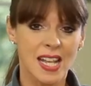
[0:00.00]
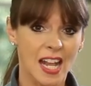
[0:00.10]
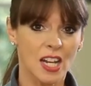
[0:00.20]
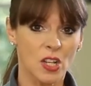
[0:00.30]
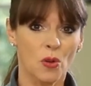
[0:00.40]

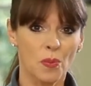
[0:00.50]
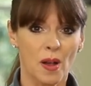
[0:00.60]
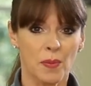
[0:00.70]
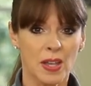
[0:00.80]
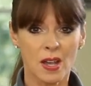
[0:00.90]
getting your
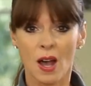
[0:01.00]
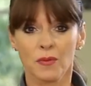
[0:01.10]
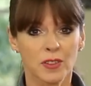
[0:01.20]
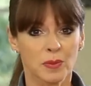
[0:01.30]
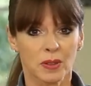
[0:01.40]
puppy
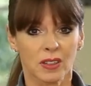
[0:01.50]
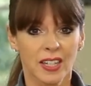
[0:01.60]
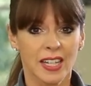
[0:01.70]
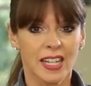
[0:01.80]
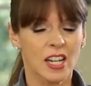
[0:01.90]
comfortable
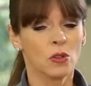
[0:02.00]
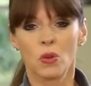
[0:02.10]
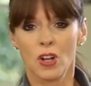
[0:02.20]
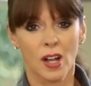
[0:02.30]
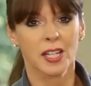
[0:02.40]
in
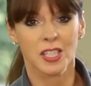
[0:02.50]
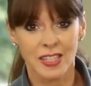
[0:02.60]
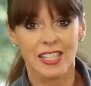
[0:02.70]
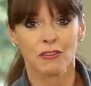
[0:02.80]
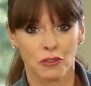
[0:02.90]
all kinds
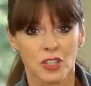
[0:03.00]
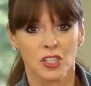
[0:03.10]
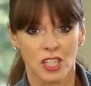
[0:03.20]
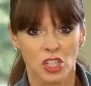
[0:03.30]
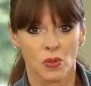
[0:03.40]
of different
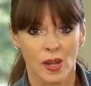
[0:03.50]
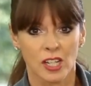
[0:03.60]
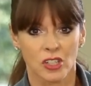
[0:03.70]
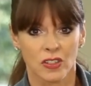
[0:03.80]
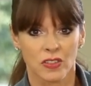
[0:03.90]

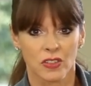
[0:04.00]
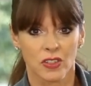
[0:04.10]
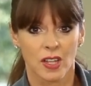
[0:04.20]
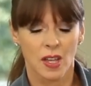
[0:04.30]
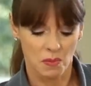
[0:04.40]
situations.
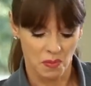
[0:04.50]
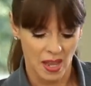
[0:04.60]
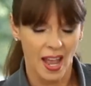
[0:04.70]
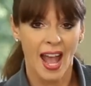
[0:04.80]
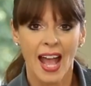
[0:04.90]

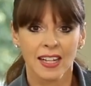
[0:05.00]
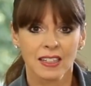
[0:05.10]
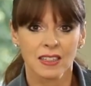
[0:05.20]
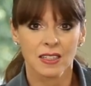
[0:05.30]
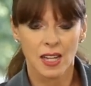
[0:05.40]
Being
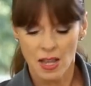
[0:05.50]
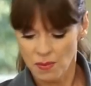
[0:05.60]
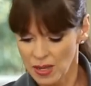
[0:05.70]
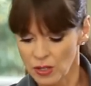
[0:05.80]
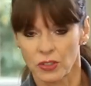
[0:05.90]
handled,
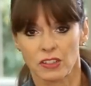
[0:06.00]
being on